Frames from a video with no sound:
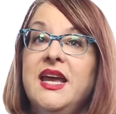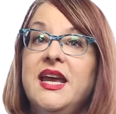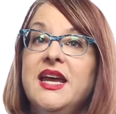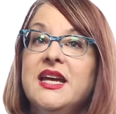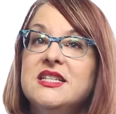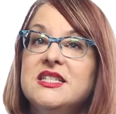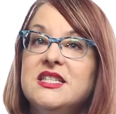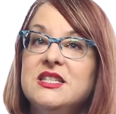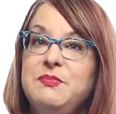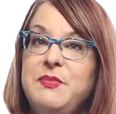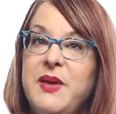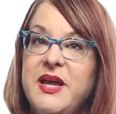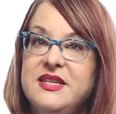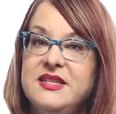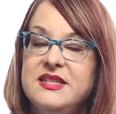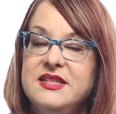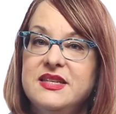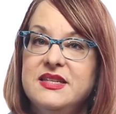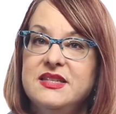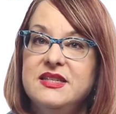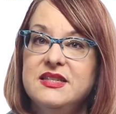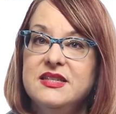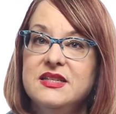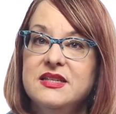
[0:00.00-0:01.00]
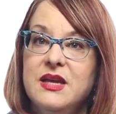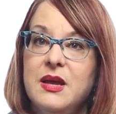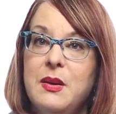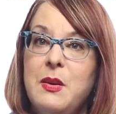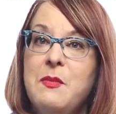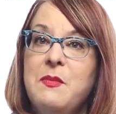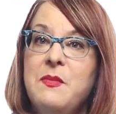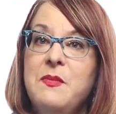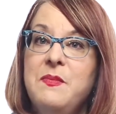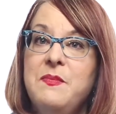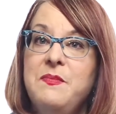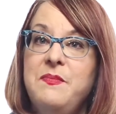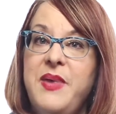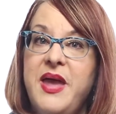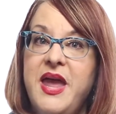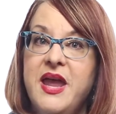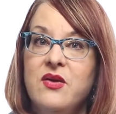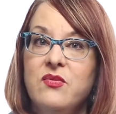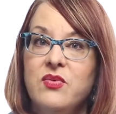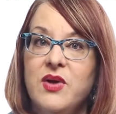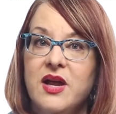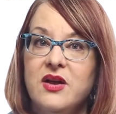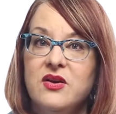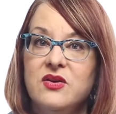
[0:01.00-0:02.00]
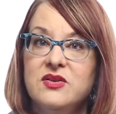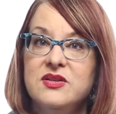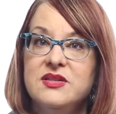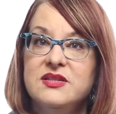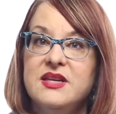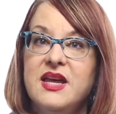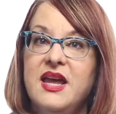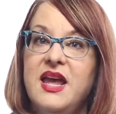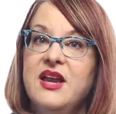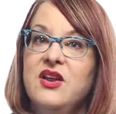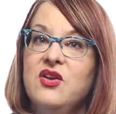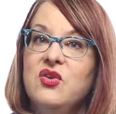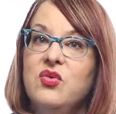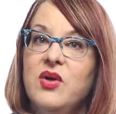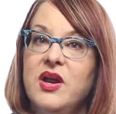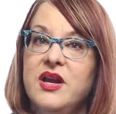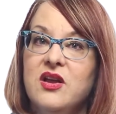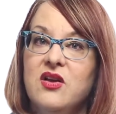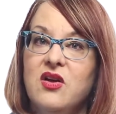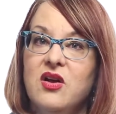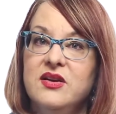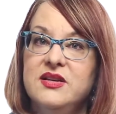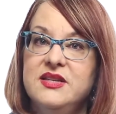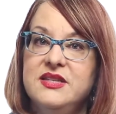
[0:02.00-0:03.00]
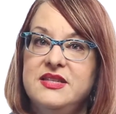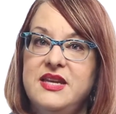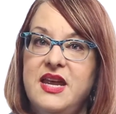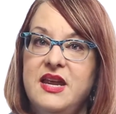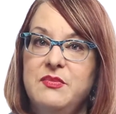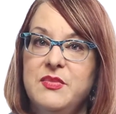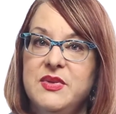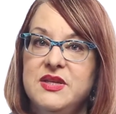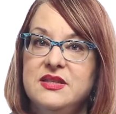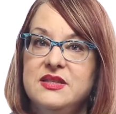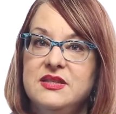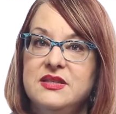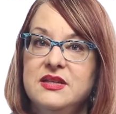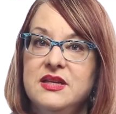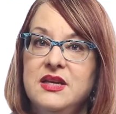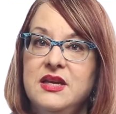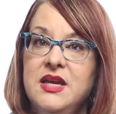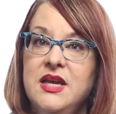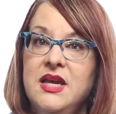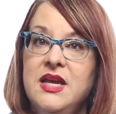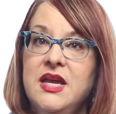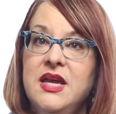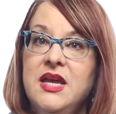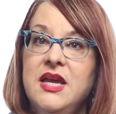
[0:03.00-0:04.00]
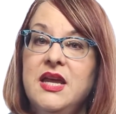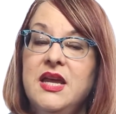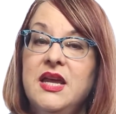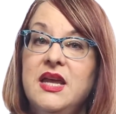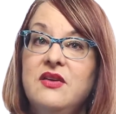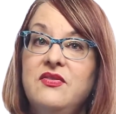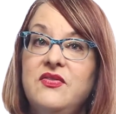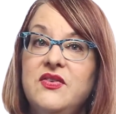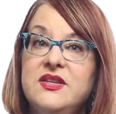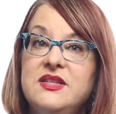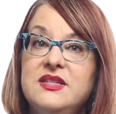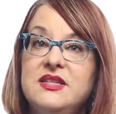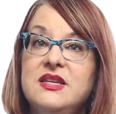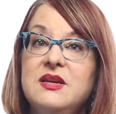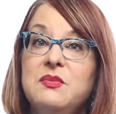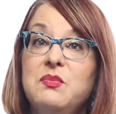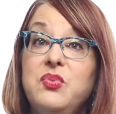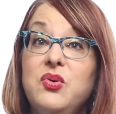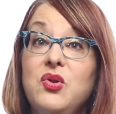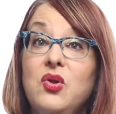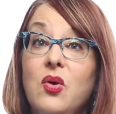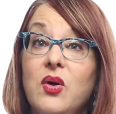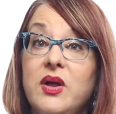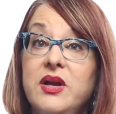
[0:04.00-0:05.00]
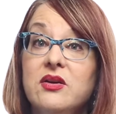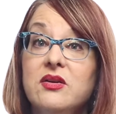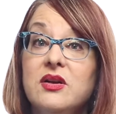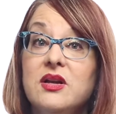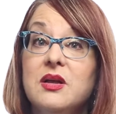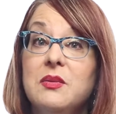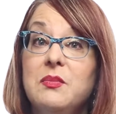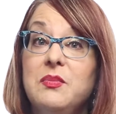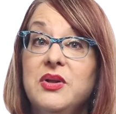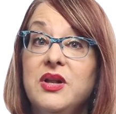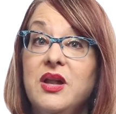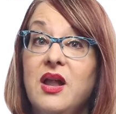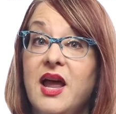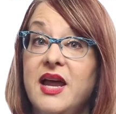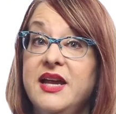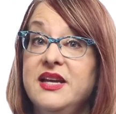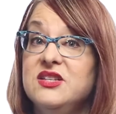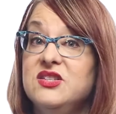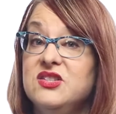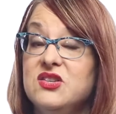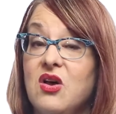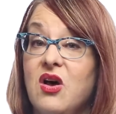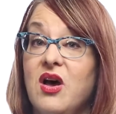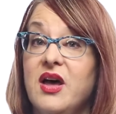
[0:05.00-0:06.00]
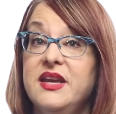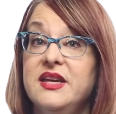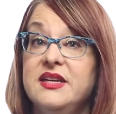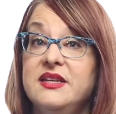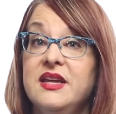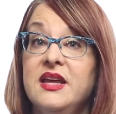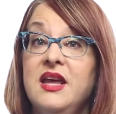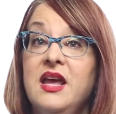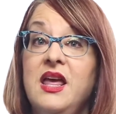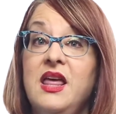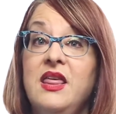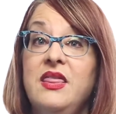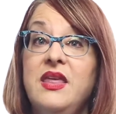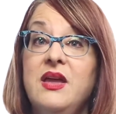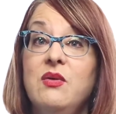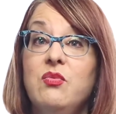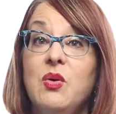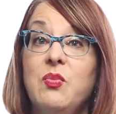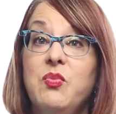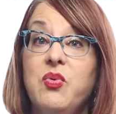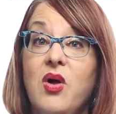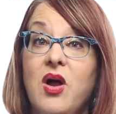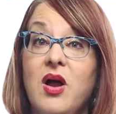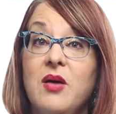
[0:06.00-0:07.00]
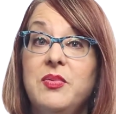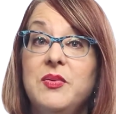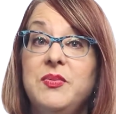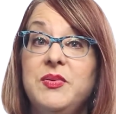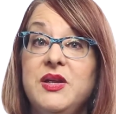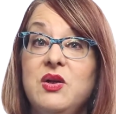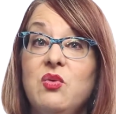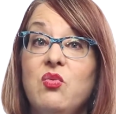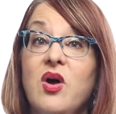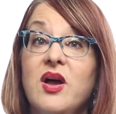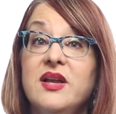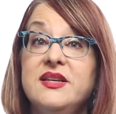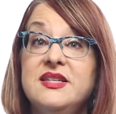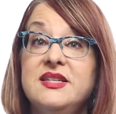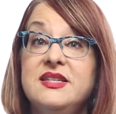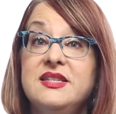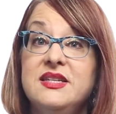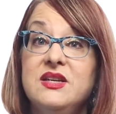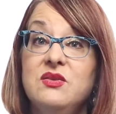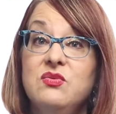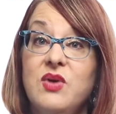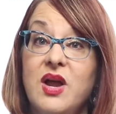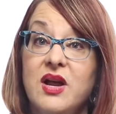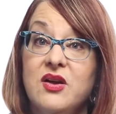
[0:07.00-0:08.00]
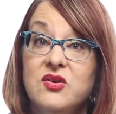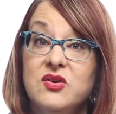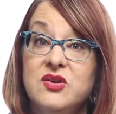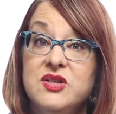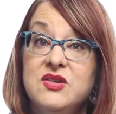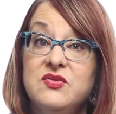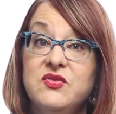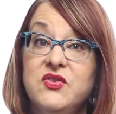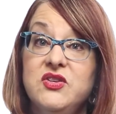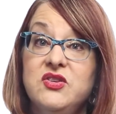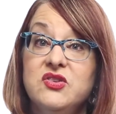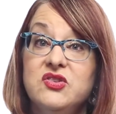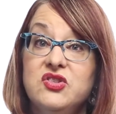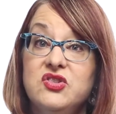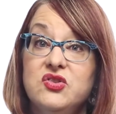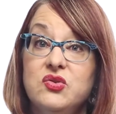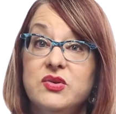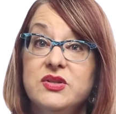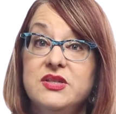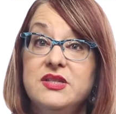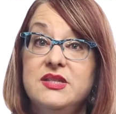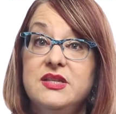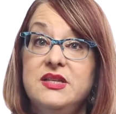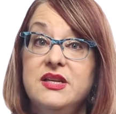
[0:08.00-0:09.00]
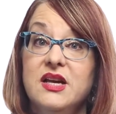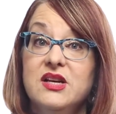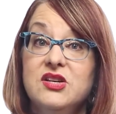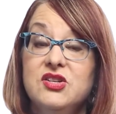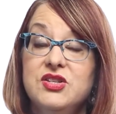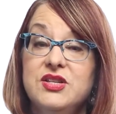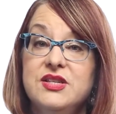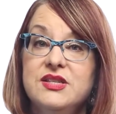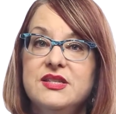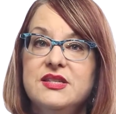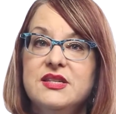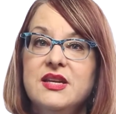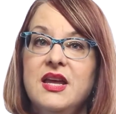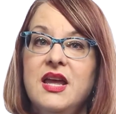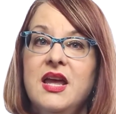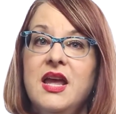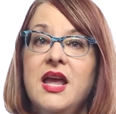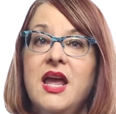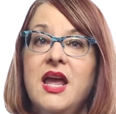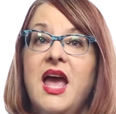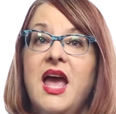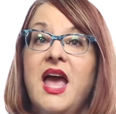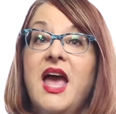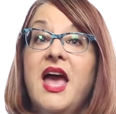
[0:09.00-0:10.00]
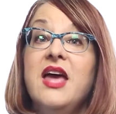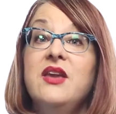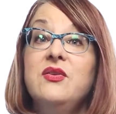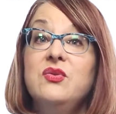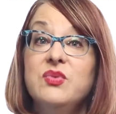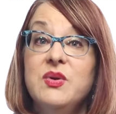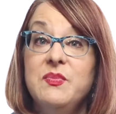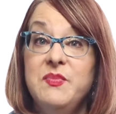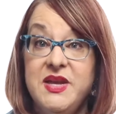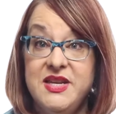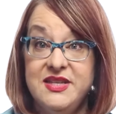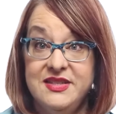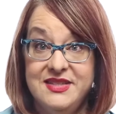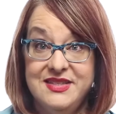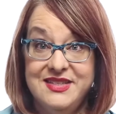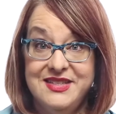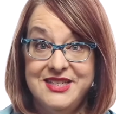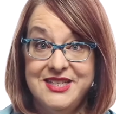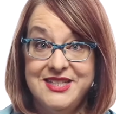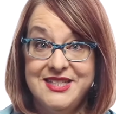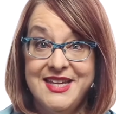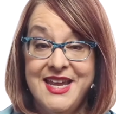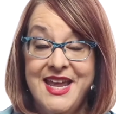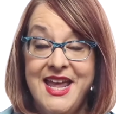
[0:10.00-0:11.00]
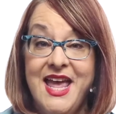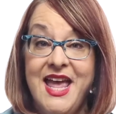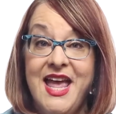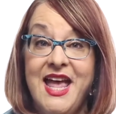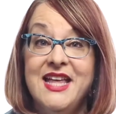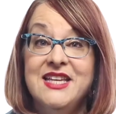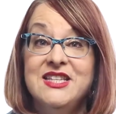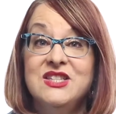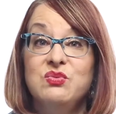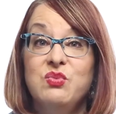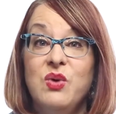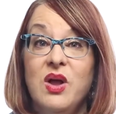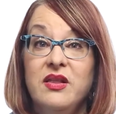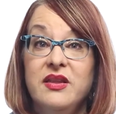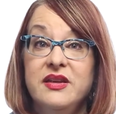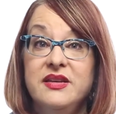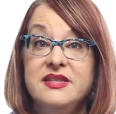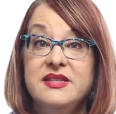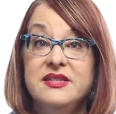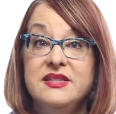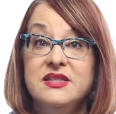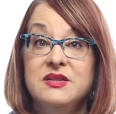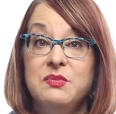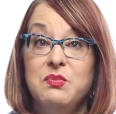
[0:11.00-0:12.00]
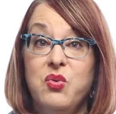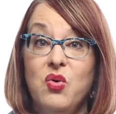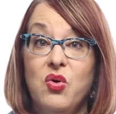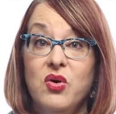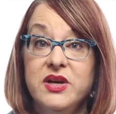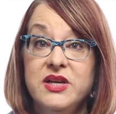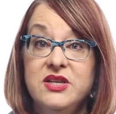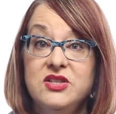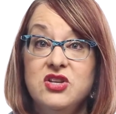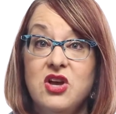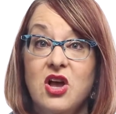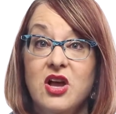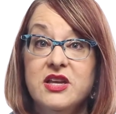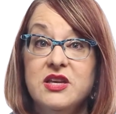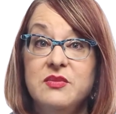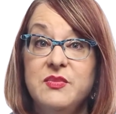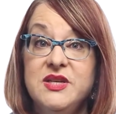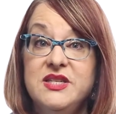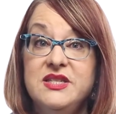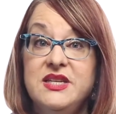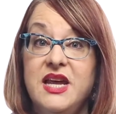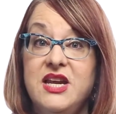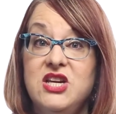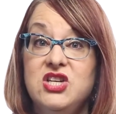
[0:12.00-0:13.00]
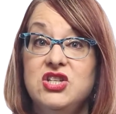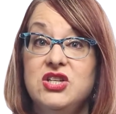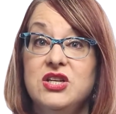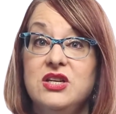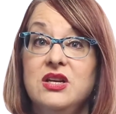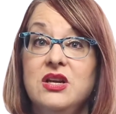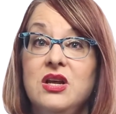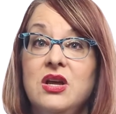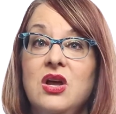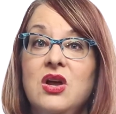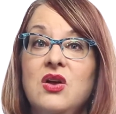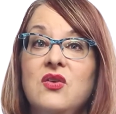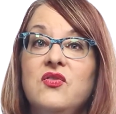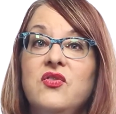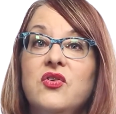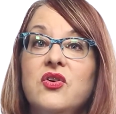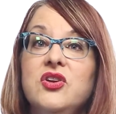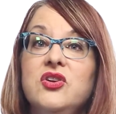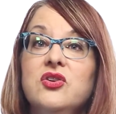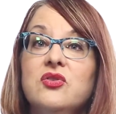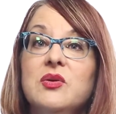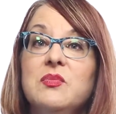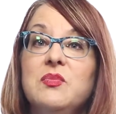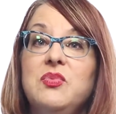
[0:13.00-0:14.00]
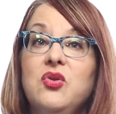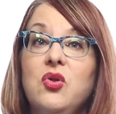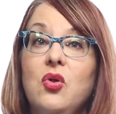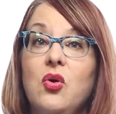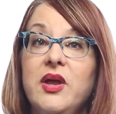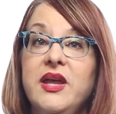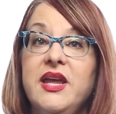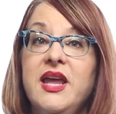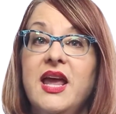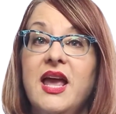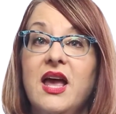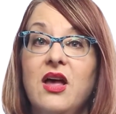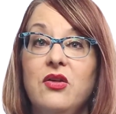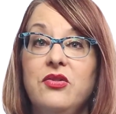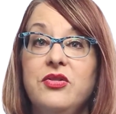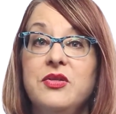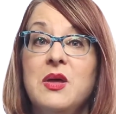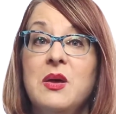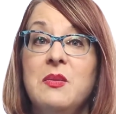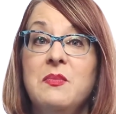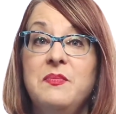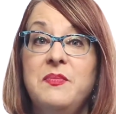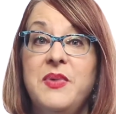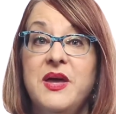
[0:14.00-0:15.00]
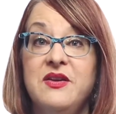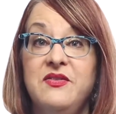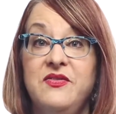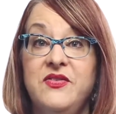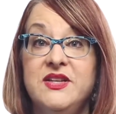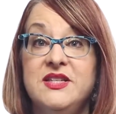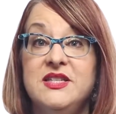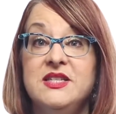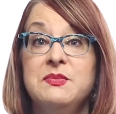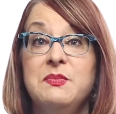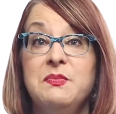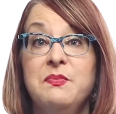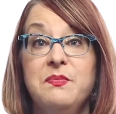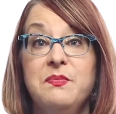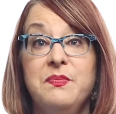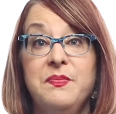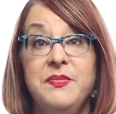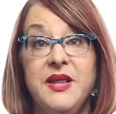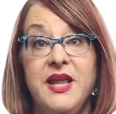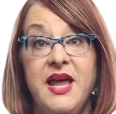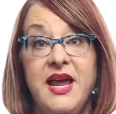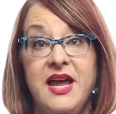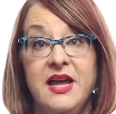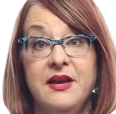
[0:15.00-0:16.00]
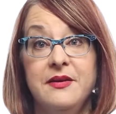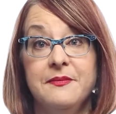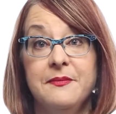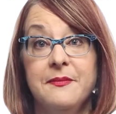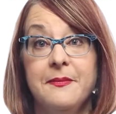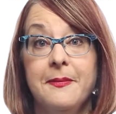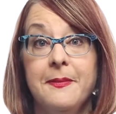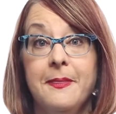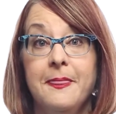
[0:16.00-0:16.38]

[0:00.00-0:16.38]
expenses, bank records, and credit card statements. If it's an employer compliance audit, they will probably want to see records for your source deductions and remittances, as well as supporting documentation for your employee health benefits plan.